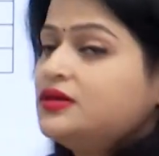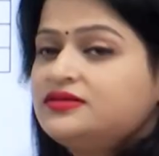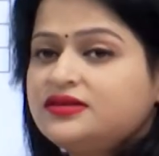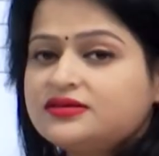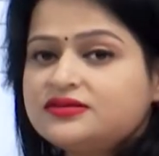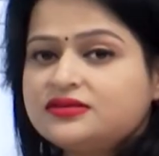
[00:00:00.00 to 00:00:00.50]

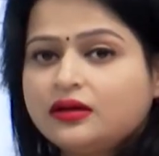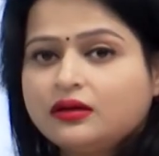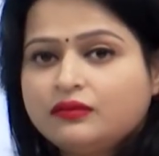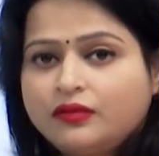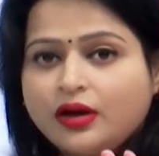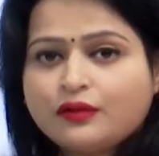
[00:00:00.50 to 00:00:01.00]
sixth
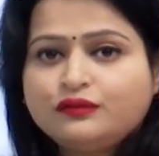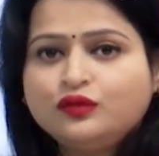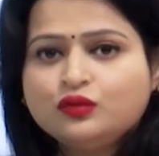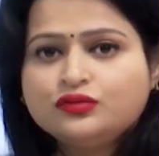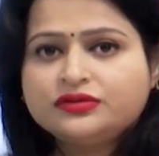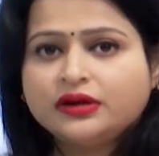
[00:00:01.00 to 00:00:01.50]
year we have
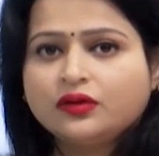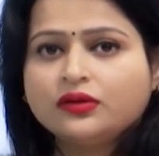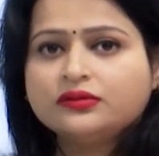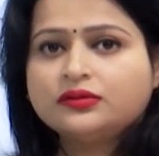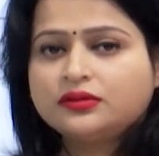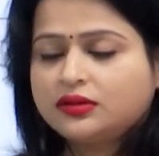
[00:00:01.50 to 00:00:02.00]
two
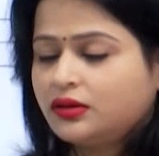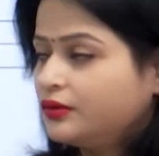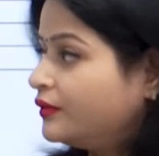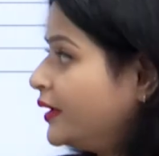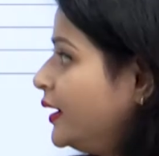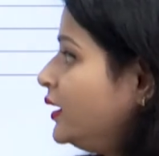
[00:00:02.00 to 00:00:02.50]
setons
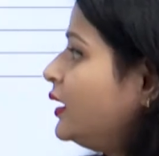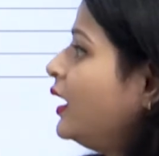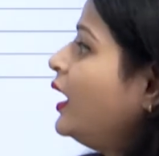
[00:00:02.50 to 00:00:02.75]
right